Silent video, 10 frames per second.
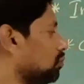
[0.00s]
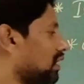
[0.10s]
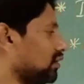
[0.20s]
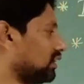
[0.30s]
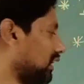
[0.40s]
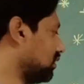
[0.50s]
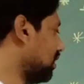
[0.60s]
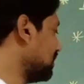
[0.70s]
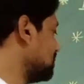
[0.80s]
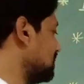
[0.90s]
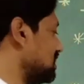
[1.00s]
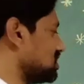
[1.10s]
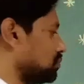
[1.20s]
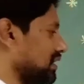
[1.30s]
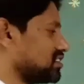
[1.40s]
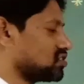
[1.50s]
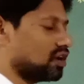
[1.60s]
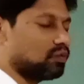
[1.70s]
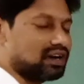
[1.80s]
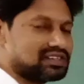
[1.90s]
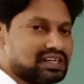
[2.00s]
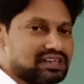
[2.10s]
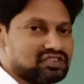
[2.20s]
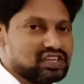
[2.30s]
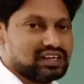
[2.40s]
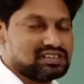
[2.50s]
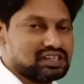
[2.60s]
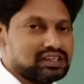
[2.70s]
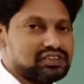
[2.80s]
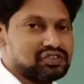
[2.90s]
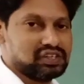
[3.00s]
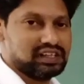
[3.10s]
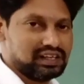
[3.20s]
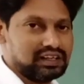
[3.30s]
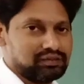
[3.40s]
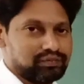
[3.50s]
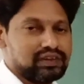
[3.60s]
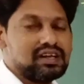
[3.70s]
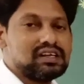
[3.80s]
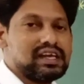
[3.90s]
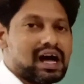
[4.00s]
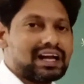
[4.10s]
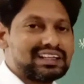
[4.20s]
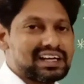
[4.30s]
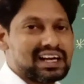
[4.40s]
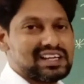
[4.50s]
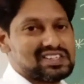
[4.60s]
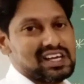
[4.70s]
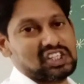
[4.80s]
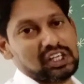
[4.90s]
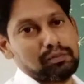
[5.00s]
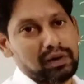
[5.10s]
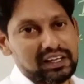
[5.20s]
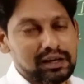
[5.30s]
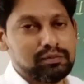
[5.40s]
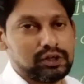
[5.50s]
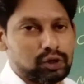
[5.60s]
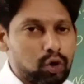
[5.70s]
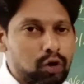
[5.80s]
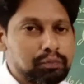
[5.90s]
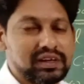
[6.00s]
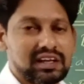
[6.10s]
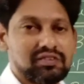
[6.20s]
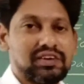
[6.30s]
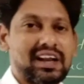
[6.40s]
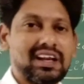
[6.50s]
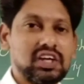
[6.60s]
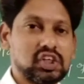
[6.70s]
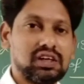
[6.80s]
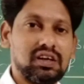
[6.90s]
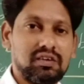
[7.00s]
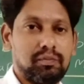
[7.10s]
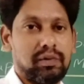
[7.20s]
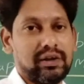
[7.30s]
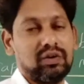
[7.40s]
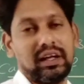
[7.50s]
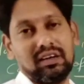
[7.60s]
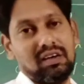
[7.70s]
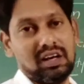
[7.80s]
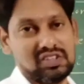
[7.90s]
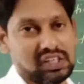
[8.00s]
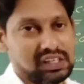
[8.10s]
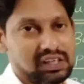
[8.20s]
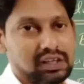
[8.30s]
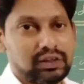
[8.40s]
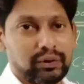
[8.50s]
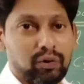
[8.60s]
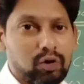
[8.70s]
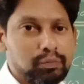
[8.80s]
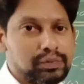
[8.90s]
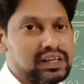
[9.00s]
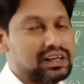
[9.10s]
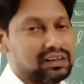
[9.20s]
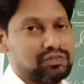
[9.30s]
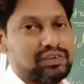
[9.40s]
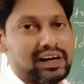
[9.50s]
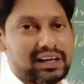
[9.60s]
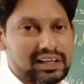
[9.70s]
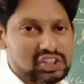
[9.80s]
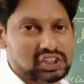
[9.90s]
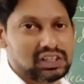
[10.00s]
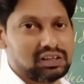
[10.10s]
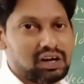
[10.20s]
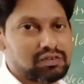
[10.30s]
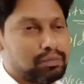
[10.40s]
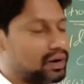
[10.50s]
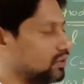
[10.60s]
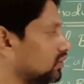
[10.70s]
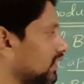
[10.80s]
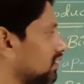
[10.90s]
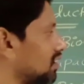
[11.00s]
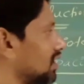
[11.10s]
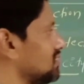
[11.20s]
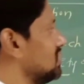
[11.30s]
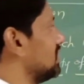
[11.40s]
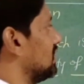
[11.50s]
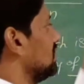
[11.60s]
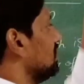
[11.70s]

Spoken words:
biotechnology is based on what, sir? Genetic engineering. A organization by name European Federation of Biotechnology. European Federation of Biotechnology.